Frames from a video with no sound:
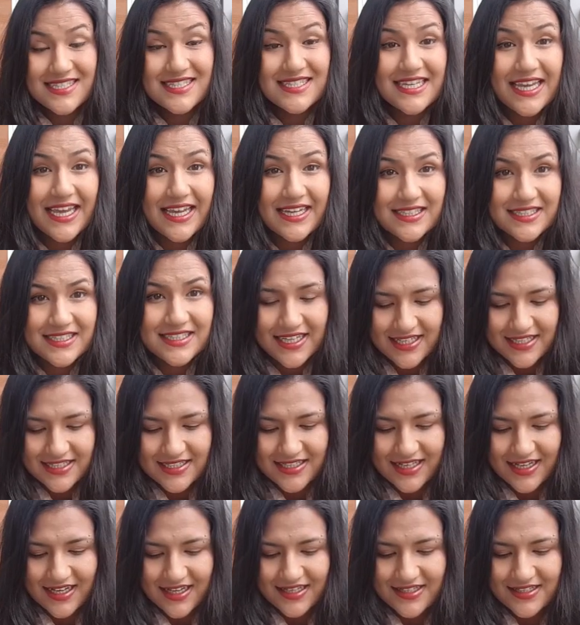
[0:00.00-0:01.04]
is 10
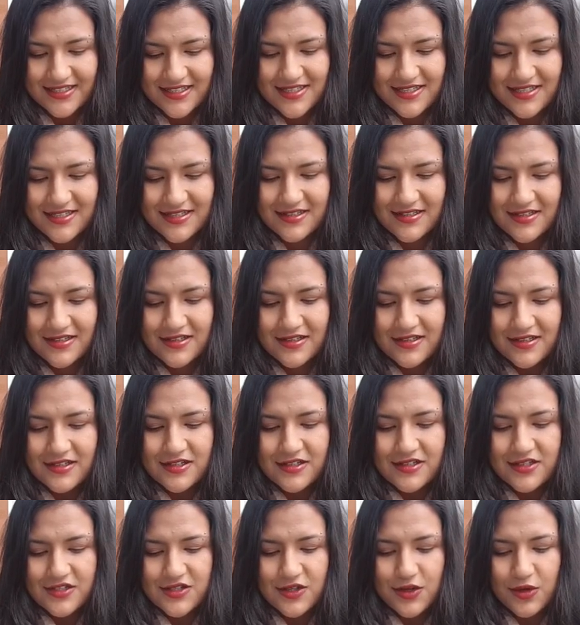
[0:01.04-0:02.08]
days, guys.
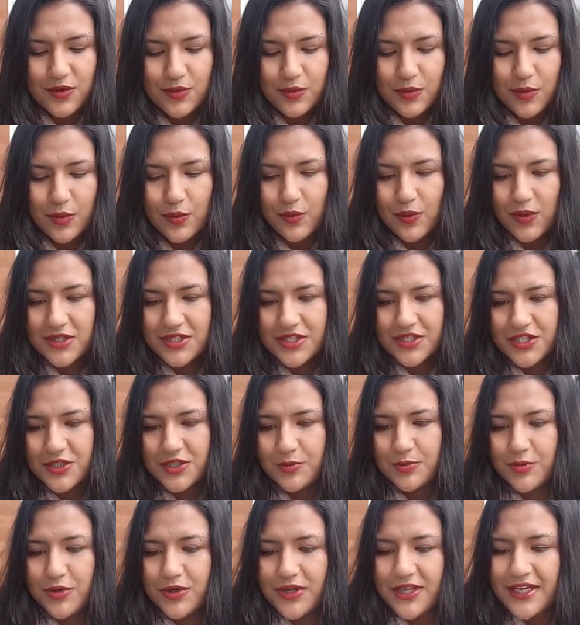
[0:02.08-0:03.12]
So once you
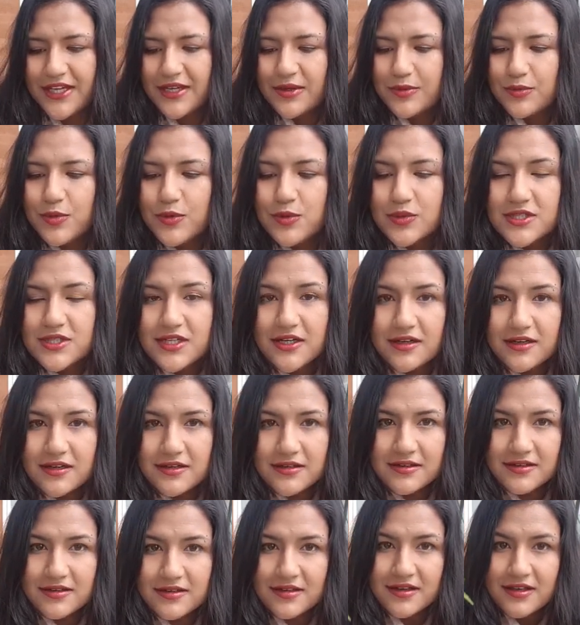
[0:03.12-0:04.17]
put it in water,
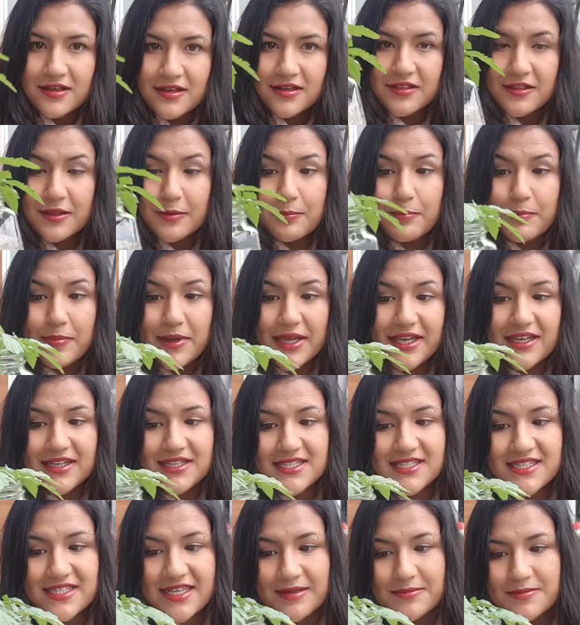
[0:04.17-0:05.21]
the bigger
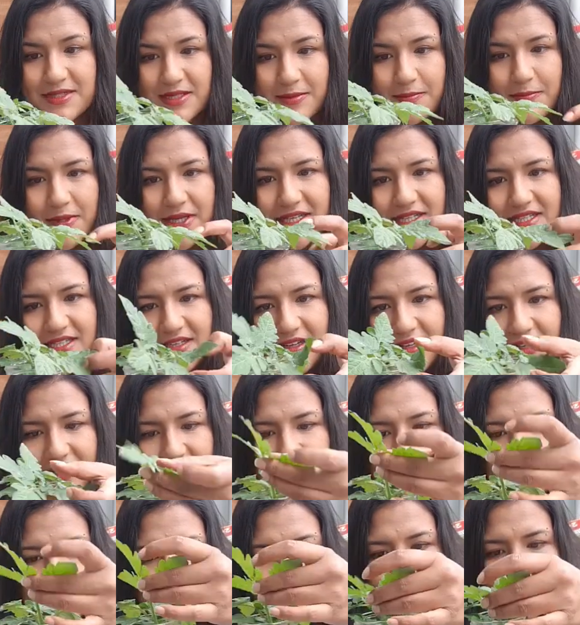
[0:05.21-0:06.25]
stems, the bigger
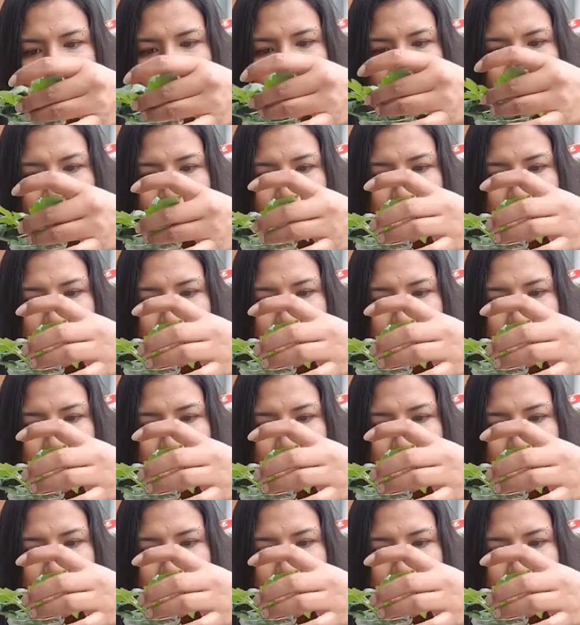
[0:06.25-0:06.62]
succulents,